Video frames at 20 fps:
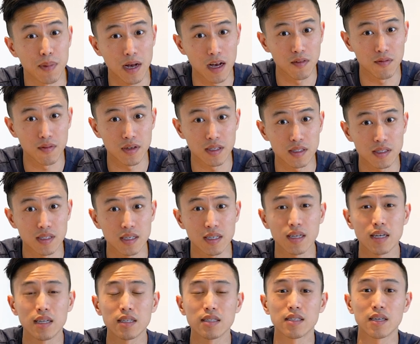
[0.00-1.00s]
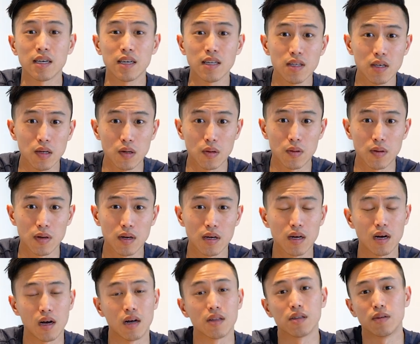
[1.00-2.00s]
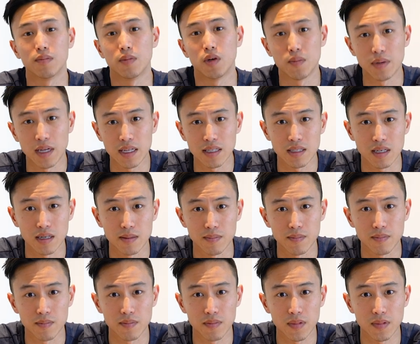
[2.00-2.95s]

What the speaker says: Balvin to continue on the momentum.